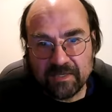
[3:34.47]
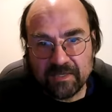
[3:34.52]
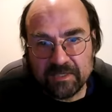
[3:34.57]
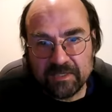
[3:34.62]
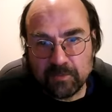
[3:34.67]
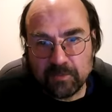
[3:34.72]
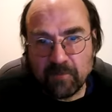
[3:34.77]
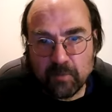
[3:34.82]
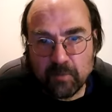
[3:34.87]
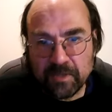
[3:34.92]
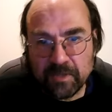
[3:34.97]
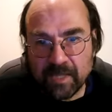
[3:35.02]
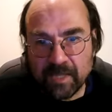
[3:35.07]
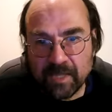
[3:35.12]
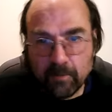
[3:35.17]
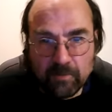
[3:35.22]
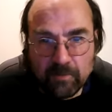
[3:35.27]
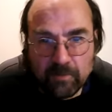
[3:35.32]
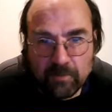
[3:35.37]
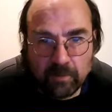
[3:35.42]
So if we think
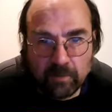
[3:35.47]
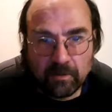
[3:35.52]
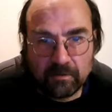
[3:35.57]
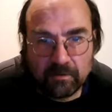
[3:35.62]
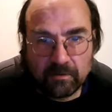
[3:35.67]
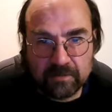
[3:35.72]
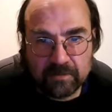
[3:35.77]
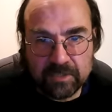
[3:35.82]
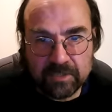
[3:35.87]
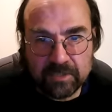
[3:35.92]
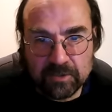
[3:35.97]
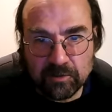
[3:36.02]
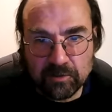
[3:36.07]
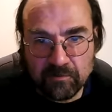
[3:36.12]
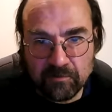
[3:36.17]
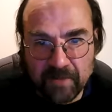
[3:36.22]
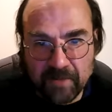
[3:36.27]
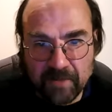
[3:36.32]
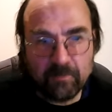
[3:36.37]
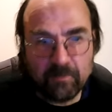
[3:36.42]
we've got a whole
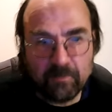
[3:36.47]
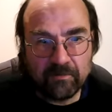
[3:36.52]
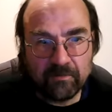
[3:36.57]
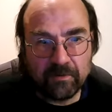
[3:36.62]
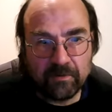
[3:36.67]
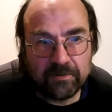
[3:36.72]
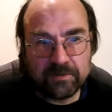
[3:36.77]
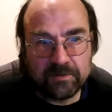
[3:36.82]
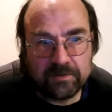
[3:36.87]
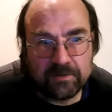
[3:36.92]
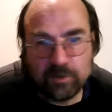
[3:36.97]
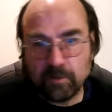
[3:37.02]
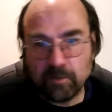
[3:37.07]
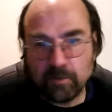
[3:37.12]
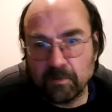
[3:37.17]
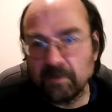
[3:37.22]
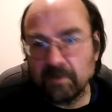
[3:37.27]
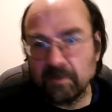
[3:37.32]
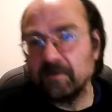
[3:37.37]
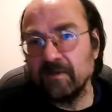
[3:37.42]
story, we've got a
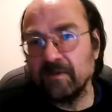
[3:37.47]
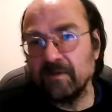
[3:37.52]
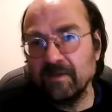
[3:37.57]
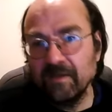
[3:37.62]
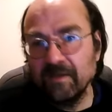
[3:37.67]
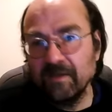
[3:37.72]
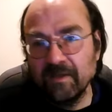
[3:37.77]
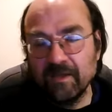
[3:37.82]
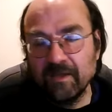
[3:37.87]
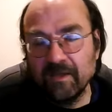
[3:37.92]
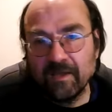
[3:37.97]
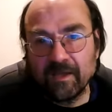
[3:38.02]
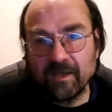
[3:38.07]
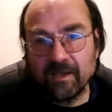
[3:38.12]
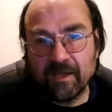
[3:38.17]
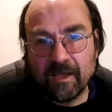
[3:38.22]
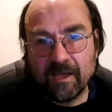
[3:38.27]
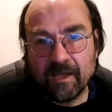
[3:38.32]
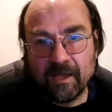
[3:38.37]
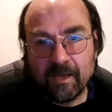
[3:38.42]
dogma,
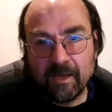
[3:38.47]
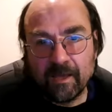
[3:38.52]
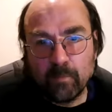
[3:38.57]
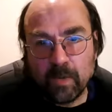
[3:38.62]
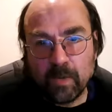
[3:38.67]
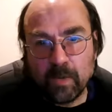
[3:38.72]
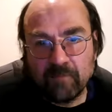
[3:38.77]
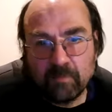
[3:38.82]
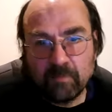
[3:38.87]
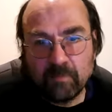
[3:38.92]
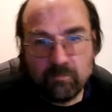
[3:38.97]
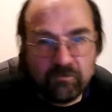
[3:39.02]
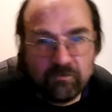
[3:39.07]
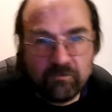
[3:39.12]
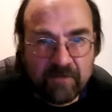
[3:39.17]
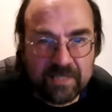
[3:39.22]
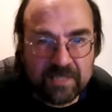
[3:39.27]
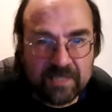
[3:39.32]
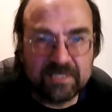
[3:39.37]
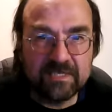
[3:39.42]
and we
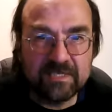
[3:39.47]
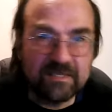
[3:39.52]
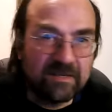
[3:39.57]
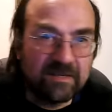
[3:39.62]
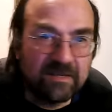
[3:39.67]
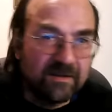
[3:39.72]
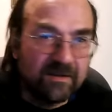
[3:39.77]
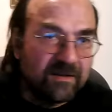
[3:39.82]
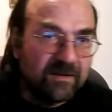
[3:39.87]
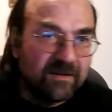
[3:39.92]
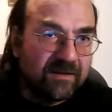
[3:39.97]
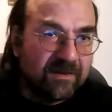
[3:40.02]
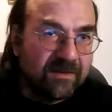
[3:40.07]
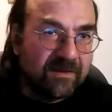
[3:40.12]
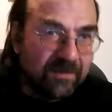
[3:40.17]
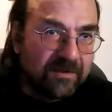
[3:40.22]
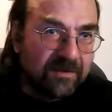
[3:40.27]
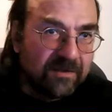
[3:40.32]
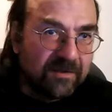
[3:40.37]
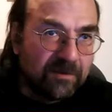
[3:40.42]
repress
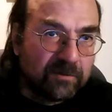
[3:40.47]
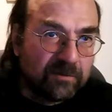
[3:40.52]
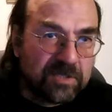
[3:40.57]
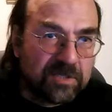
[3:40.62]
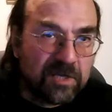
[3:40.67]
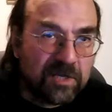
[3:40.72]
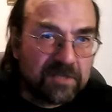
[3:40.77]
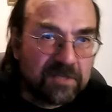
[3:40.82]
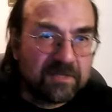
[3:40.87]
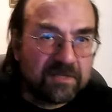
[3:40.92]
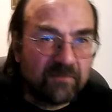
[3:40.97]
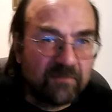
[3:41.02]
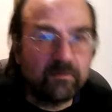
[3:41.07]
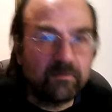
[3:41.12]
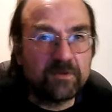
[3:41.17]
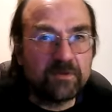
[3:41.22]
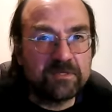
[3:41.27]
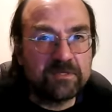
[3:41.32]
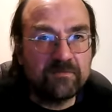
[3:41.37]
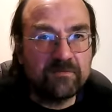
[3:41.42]
alternative
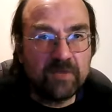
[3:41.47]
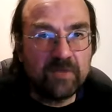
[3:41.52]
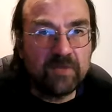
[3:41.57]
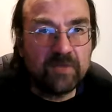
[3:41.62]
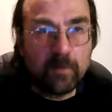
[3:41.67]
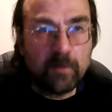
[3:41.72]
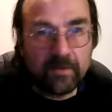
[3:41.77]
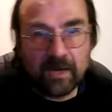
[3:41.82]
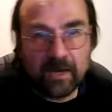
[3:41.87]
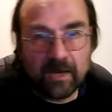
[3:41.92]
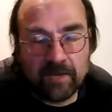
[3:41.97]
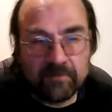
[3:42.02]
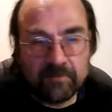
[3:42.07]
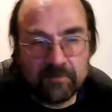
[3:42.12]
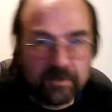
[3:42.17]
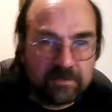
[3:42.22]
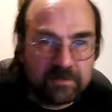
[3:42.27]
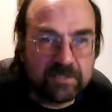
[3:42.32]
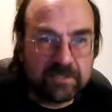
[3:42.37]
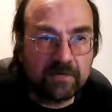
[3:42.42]
points of view, either in
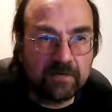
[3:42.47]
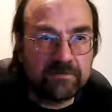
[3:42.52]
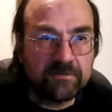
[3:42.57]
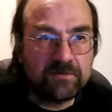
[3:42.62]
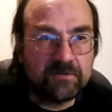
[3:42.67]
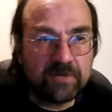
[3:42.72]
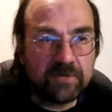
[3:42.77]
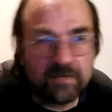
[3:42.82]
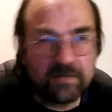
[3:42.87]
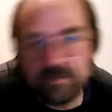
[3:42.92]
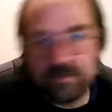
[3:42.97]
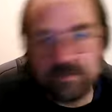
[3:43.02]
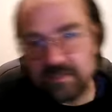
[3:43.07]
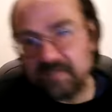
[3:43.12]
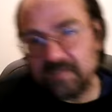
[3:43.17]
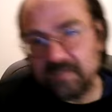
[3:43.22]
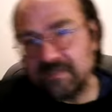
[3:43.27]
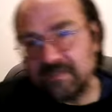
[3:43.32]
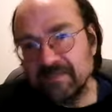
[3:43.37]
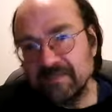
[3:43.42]
ourselves or in
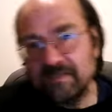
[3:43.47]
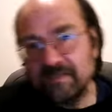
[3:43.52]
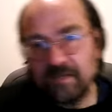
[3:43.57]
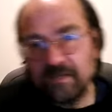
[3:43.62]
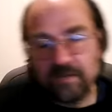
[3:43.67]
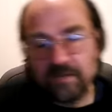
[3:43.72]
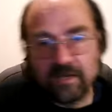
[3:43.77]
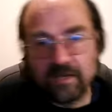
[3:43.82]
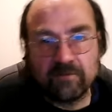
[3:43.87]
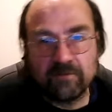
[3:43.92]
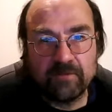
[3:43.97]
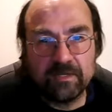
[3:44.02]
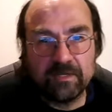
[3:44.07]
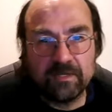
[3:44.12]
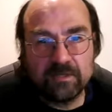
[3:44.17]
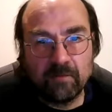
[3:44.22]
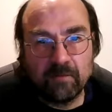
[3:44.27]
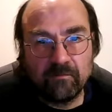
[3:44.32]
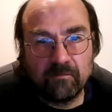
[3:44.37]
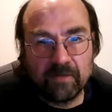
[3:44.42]
others, and that creates
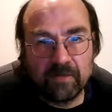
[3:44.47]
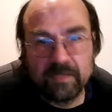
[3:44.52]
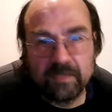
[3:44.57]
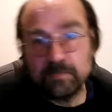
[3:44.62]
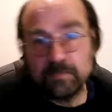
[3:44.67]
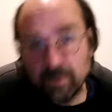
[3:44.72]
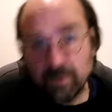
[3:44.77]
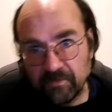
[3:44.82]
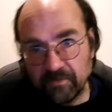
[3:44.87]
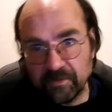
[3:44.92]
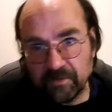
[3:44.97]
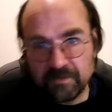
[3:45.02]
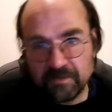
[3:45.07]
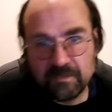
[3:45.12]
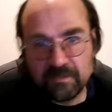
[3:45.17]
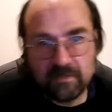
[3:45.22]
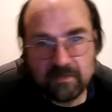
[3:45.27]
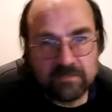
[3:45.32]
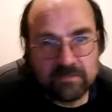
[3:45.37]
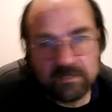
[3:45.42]
conflict both in
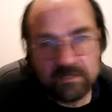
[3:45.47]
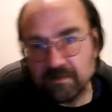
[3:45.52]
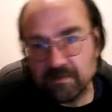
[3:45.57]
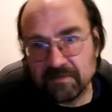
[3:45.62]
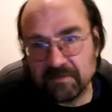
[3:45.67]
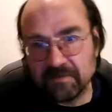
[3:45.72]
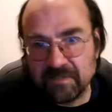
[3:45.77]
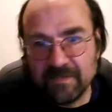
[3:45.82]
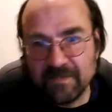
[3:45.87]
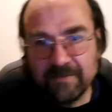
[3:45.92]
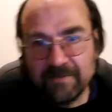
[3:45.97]
ourselves and others.